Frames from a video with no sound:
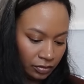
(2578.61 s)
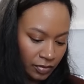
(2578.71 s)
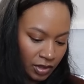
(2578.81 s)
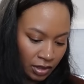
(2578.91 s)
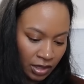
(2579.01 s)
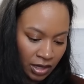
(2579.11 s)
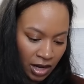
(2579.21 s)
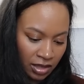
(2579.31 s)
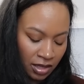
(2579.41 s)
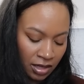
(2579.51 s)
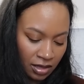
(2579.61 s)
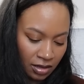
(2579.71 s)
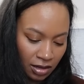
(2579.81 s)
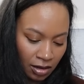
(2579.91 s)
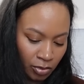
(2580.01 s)
See, I think
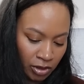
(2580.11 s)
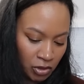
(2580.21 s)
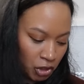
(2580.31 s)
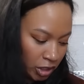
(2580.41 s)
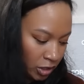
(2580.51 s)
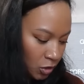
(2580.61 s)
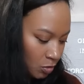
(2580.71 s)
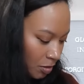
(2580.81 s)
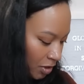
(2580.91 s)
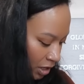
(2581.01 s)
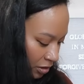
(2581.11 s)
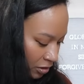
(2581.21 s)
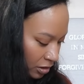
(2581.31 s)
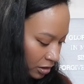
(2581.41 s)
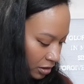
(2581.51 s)
I'm gonna change my mind
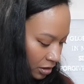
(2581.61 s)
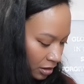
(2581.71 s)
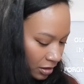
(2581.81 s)
on it, and then